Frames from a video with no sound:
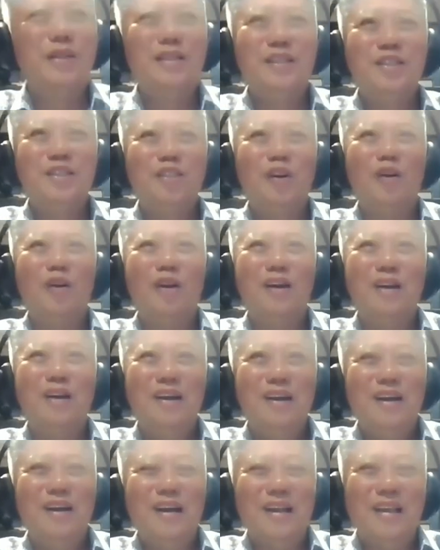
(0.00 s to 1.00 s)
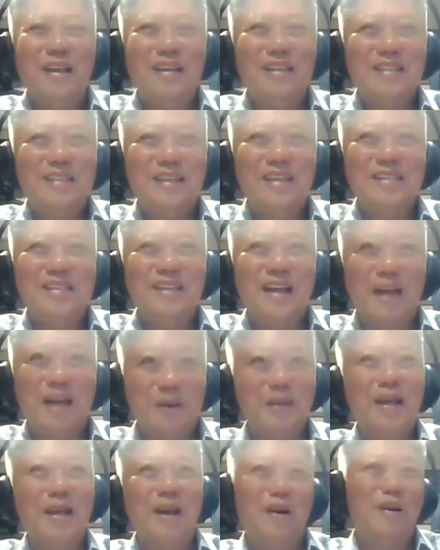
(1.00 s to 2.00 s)
pretty shocked in the sense that
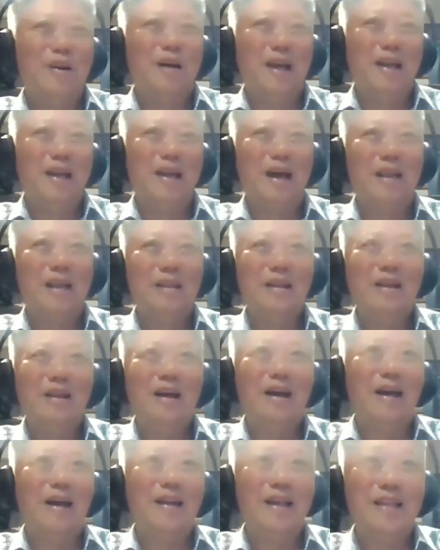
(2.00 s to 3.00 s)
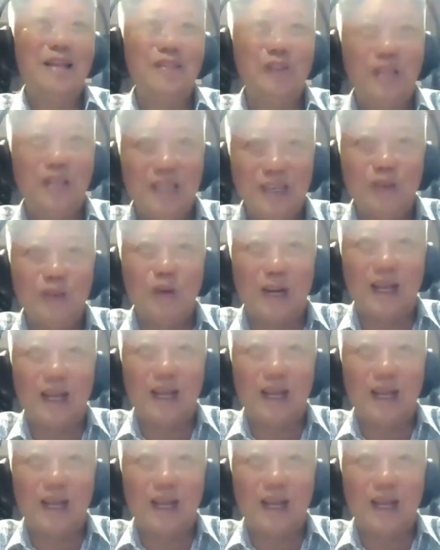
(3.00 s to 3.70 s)
I, I, I, I like to hear